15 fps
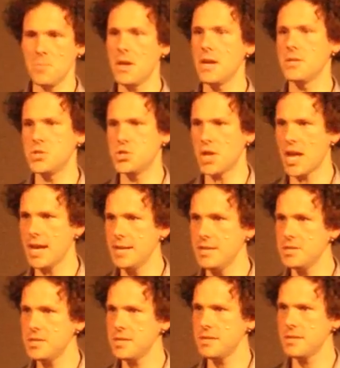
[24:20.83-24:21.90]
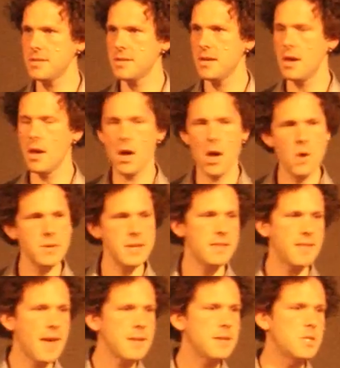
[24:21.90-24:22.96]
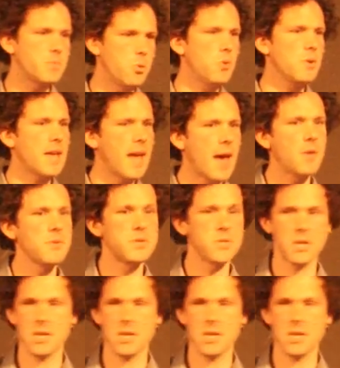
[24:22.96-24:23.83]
has changed, only then does Paul get on to